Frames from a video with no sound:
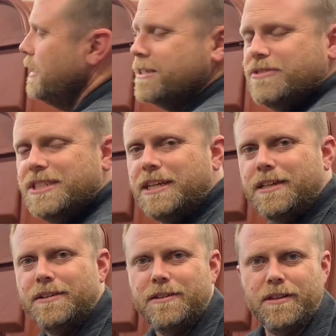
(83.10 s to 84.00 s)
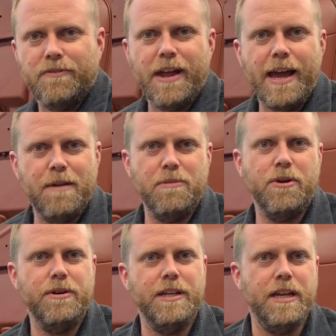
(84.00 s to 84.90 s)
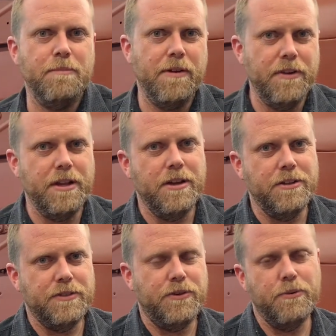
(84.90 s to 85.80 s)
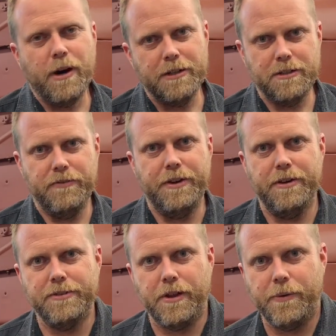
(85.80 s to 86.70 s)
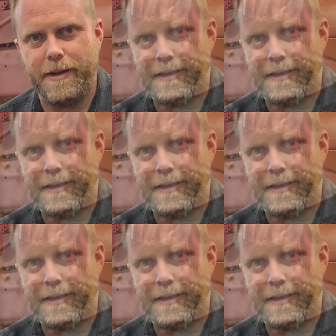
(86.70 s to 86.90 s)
guys have seen the flathead motor in the end of my videos. If you watch the videos all the way to